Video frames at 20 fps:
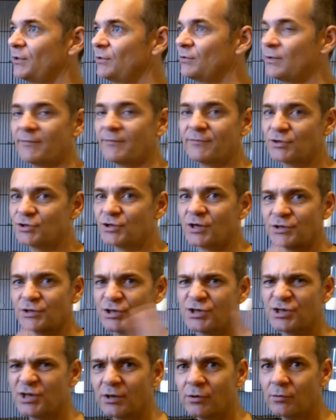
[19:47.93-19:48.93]
You don't have to touch
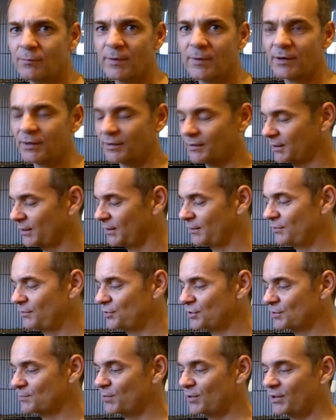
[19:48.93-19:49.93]
a single bird. You
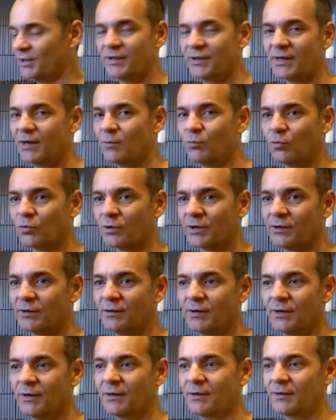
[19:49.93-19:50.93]
just put it in their water.